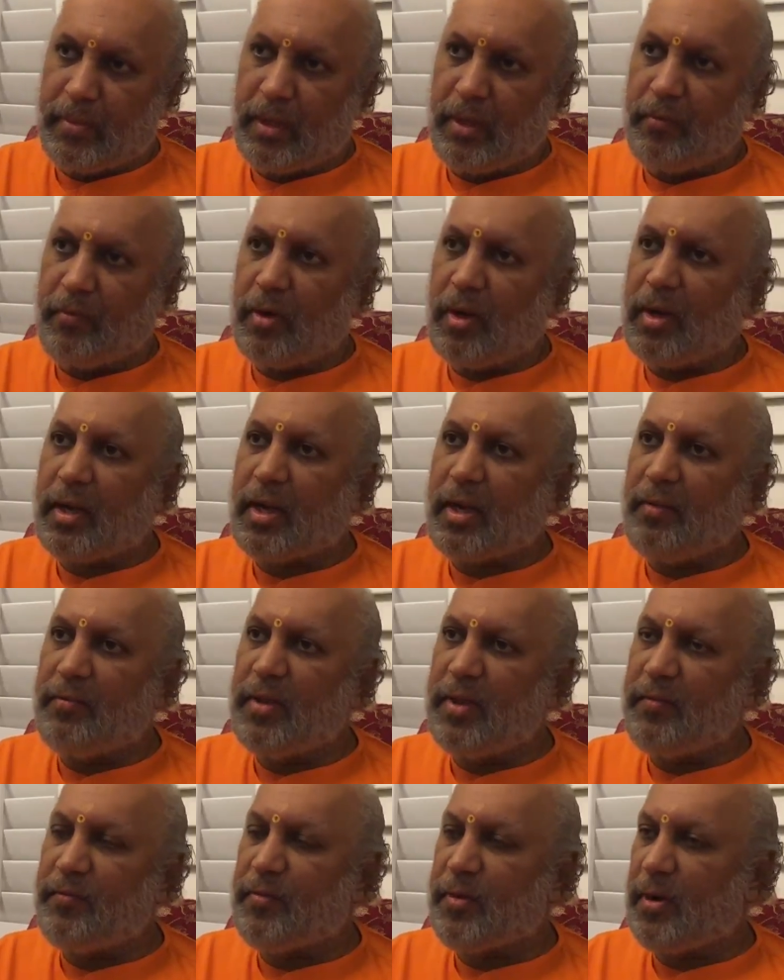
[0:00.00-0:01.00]
The word
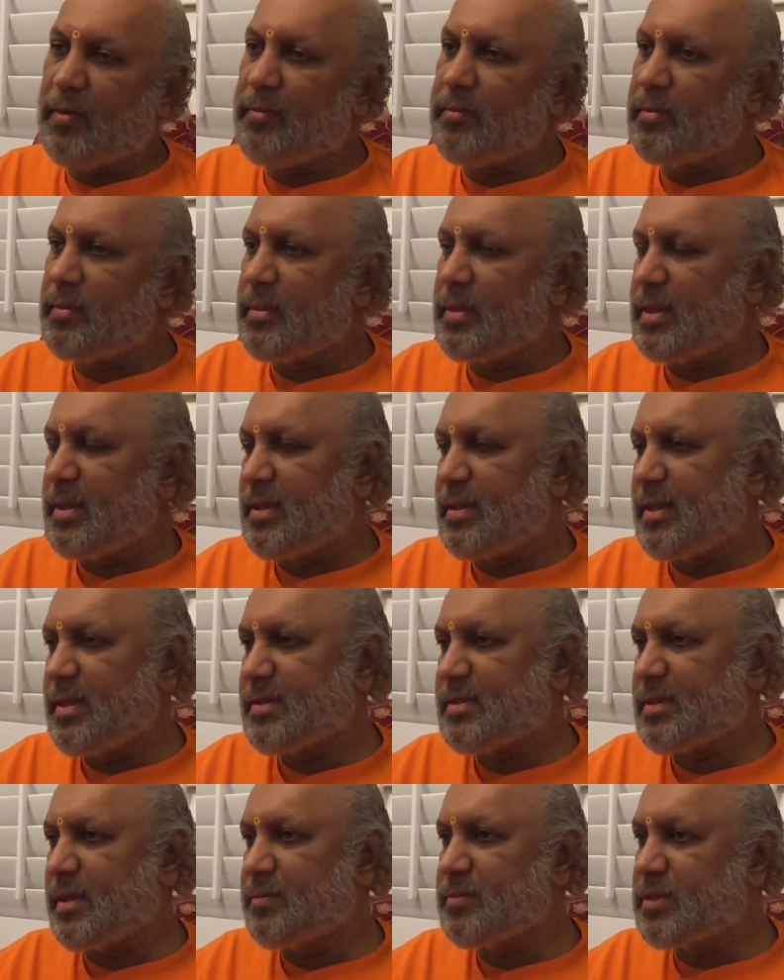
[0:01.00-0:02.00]
coming from the
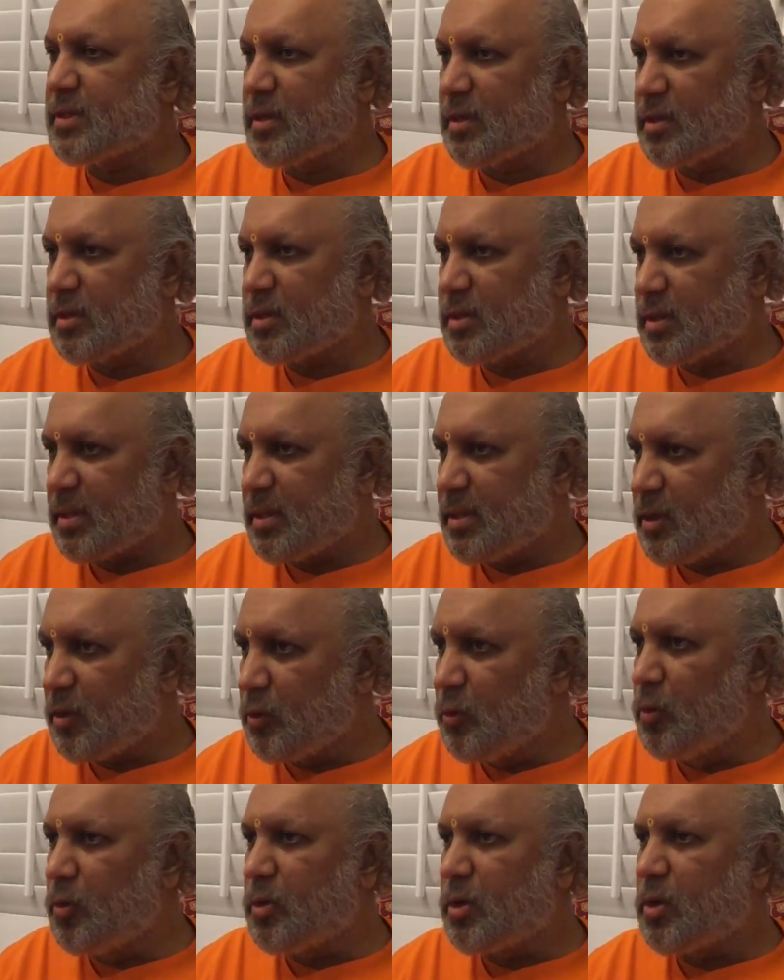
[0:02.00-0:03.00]
Sanskrit
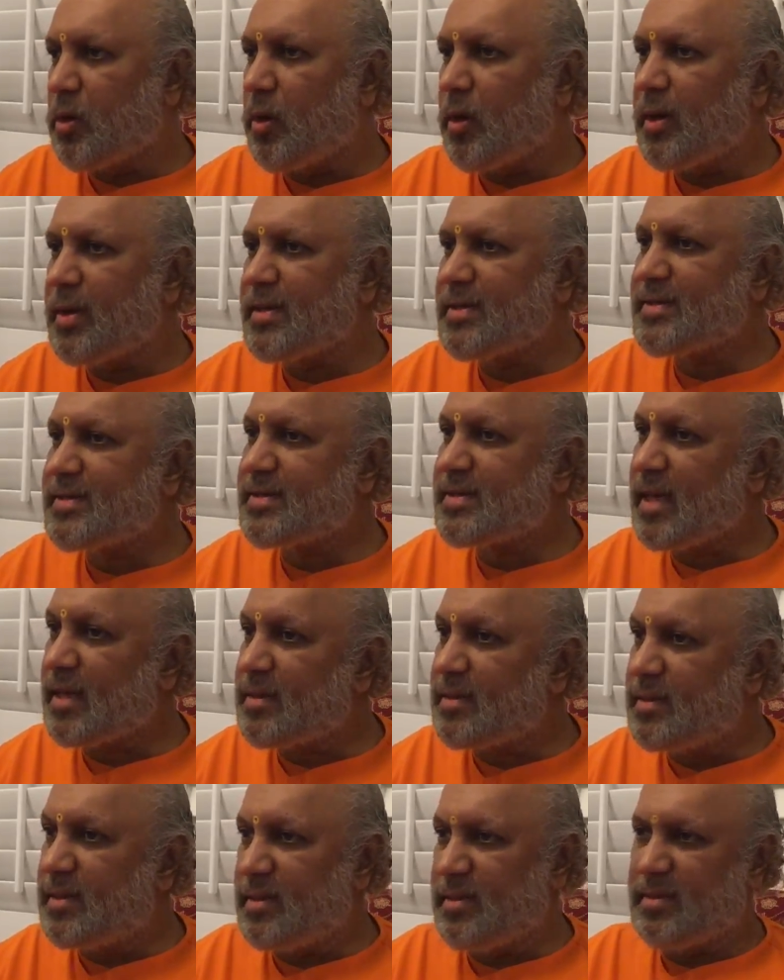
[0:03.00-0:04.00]
root called
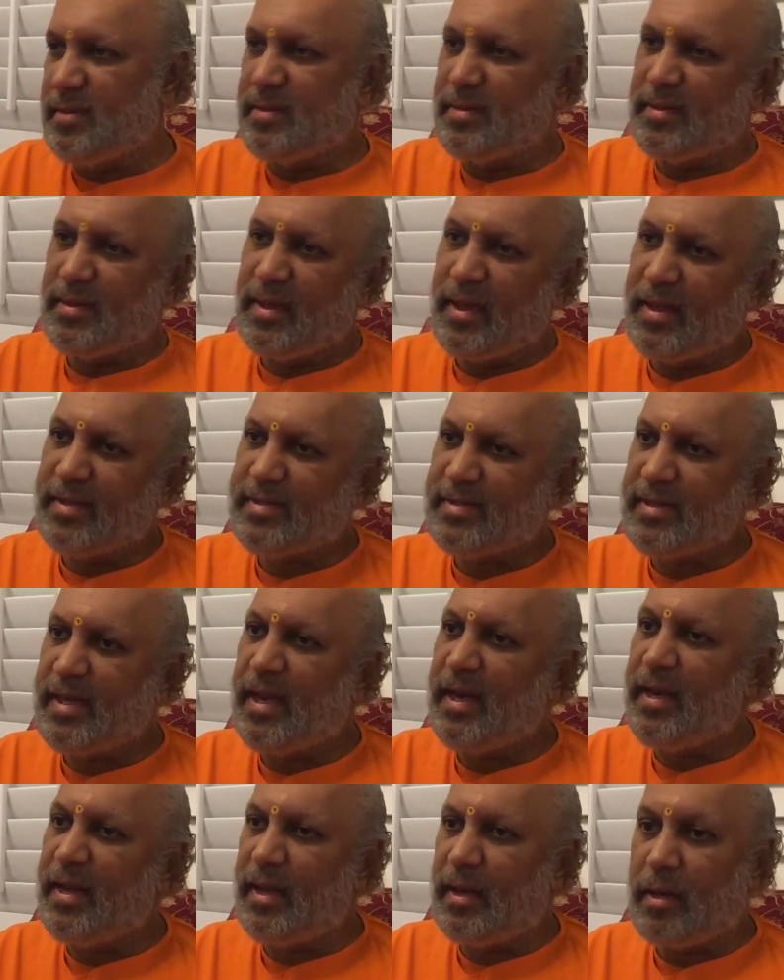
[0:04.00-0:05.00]
sad,
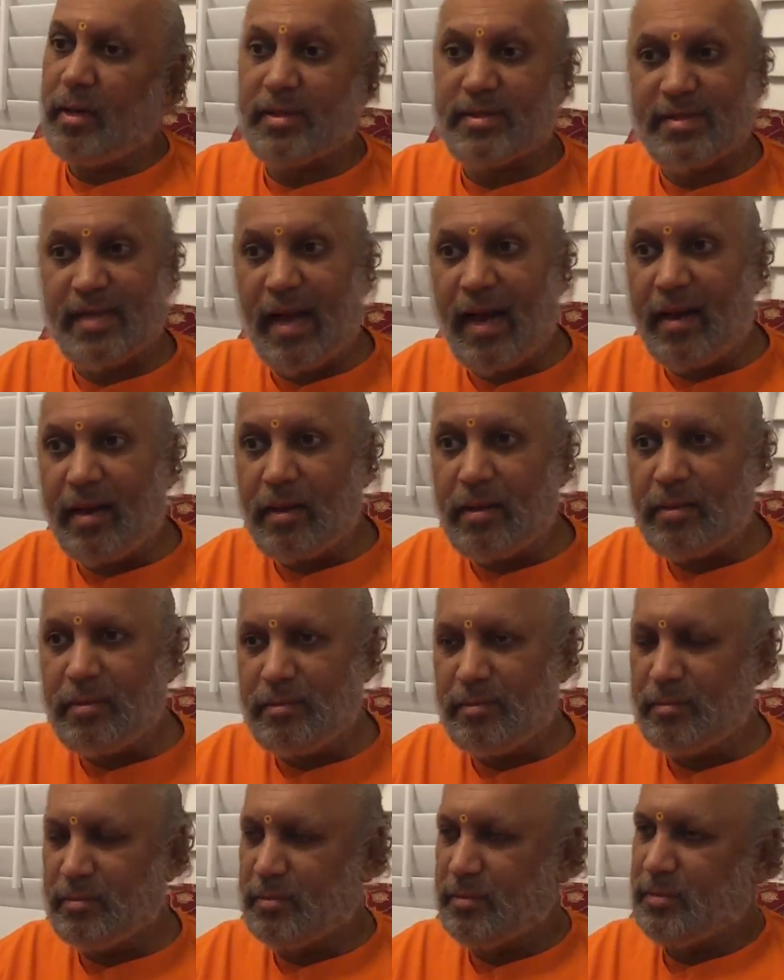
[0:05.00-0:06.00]
S-A-D, not sad.
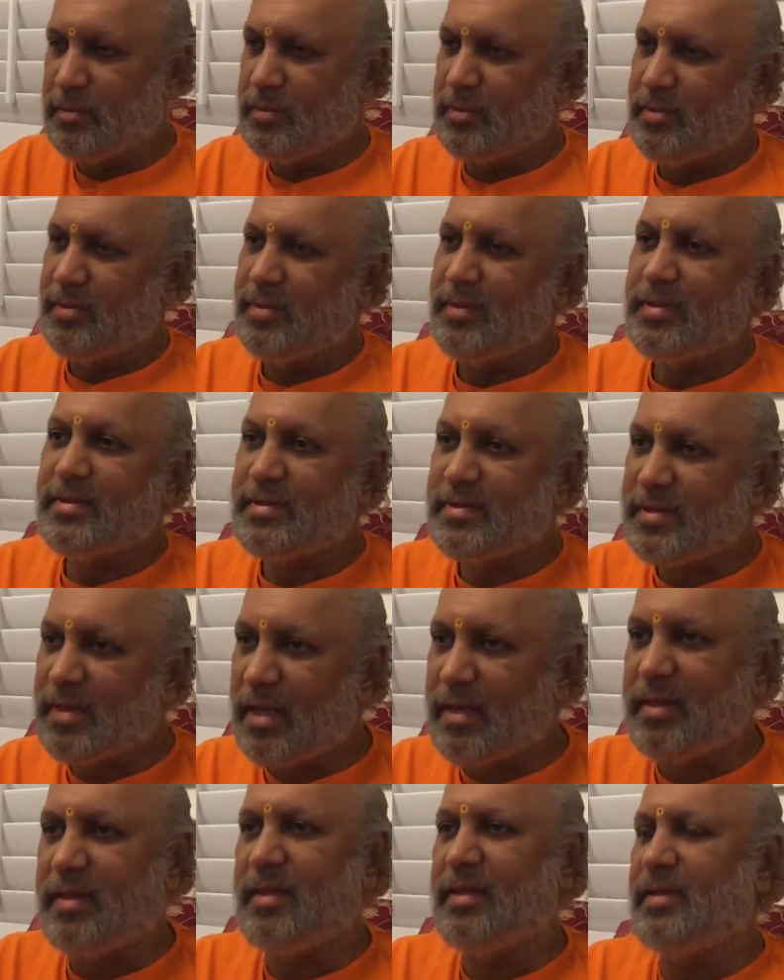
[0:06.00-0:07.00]

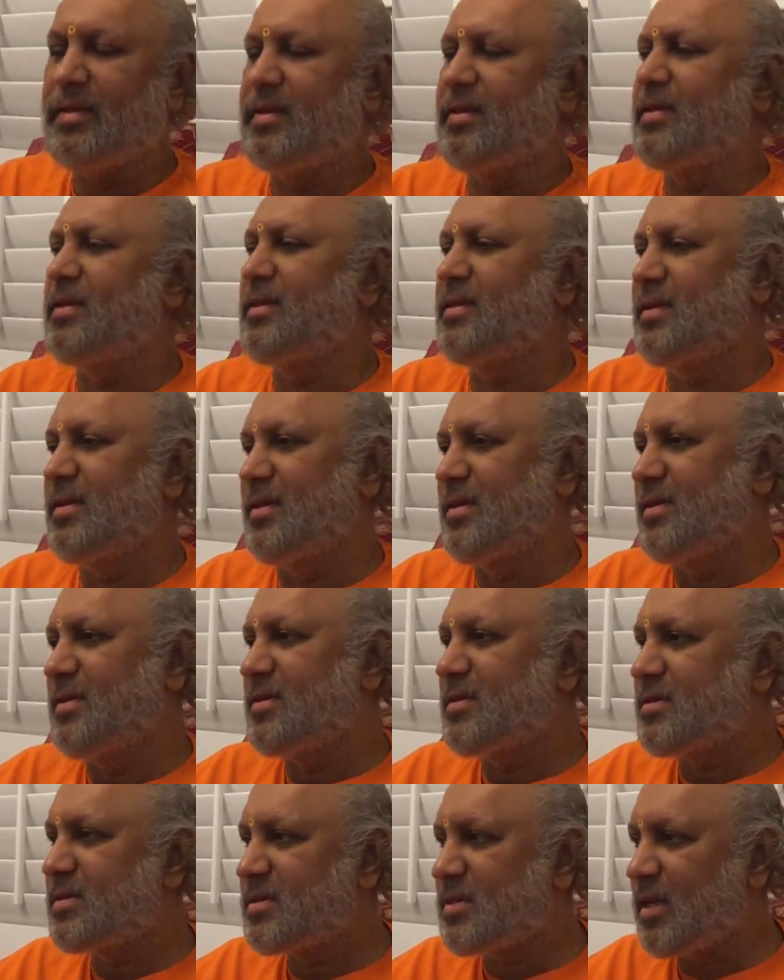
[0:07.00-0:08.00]
Sad,
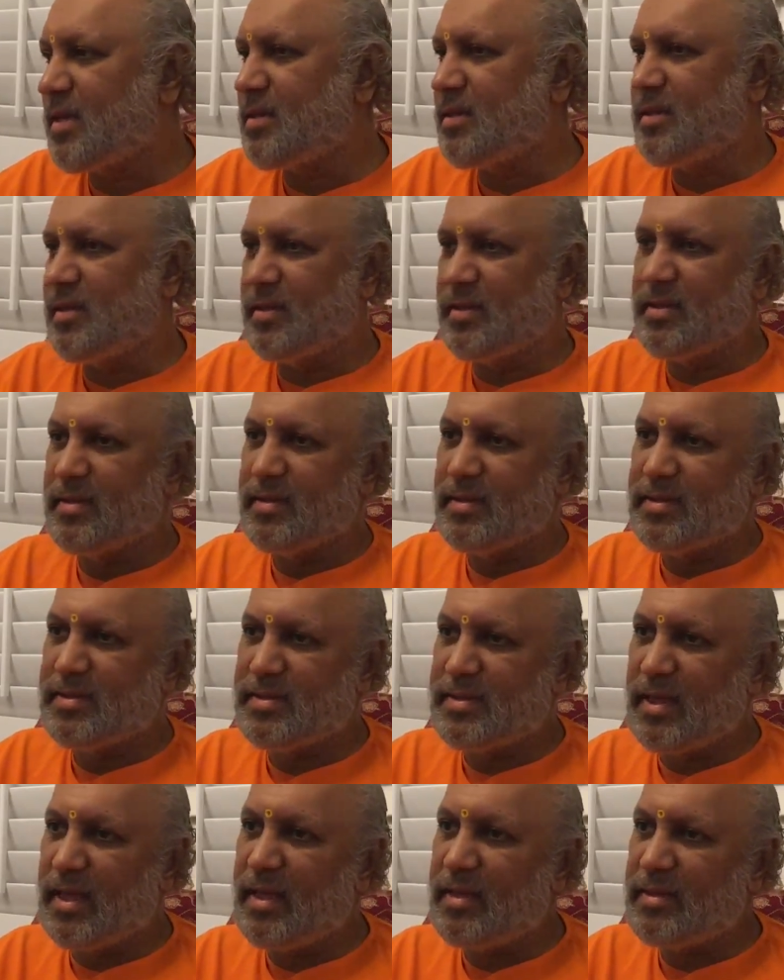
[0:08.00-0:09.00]
sad,
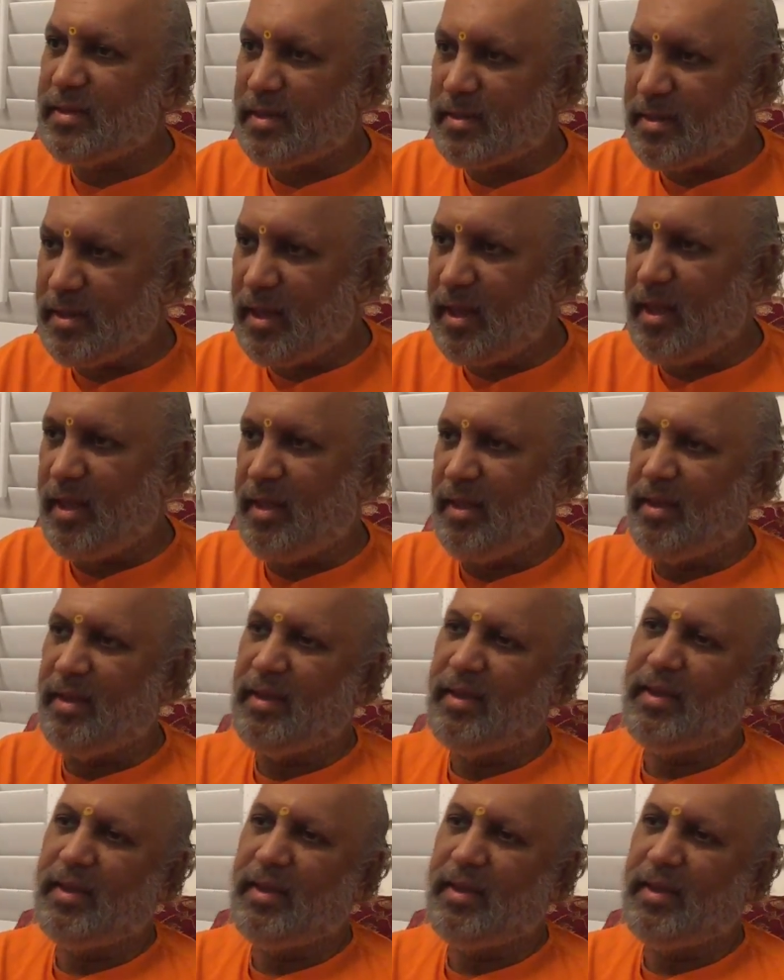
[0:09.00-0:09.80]
sidati.